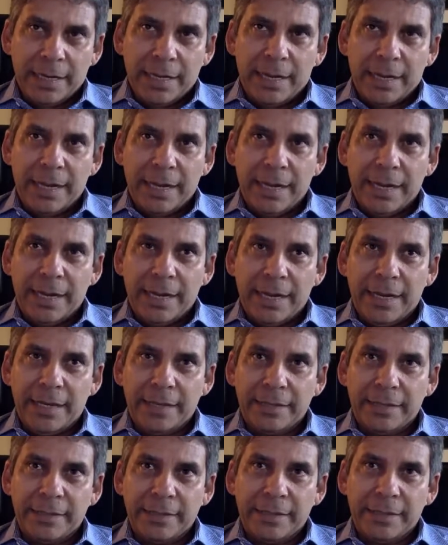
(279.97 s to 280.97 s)

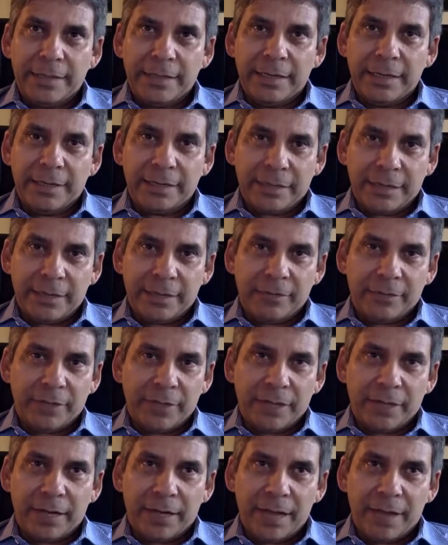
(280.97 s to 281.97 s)
and it's kind of
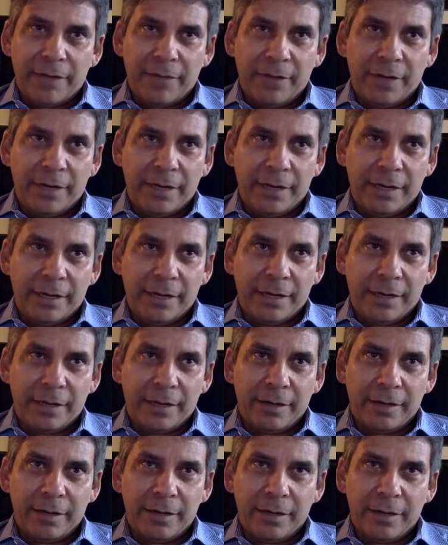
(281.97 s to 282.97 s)
like having a
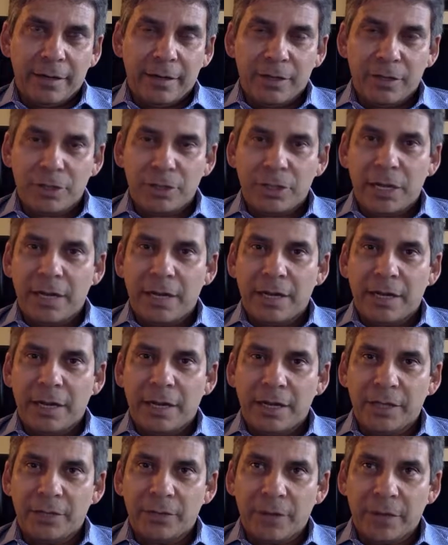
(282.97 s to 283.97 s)
shady
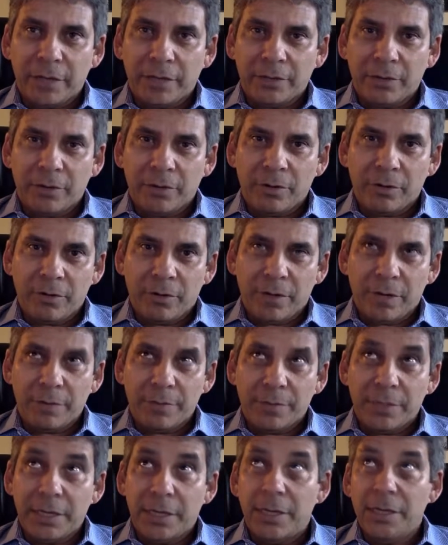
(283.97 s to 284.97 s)
contractor who
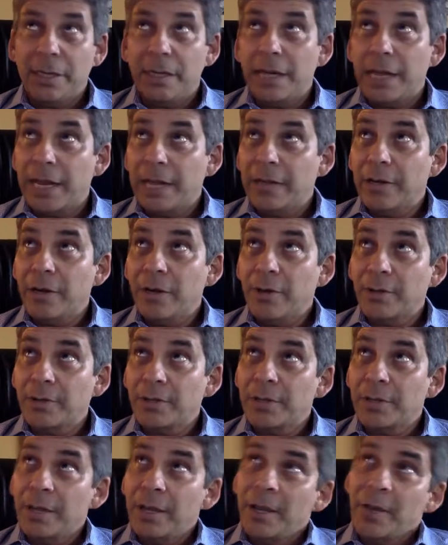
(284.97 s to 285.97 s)
comes in and
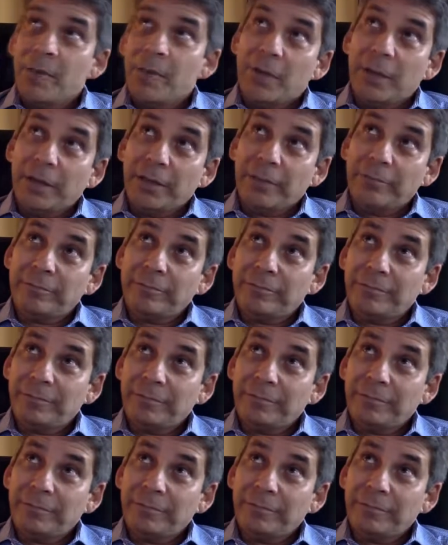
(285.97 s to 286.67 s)
knows, well,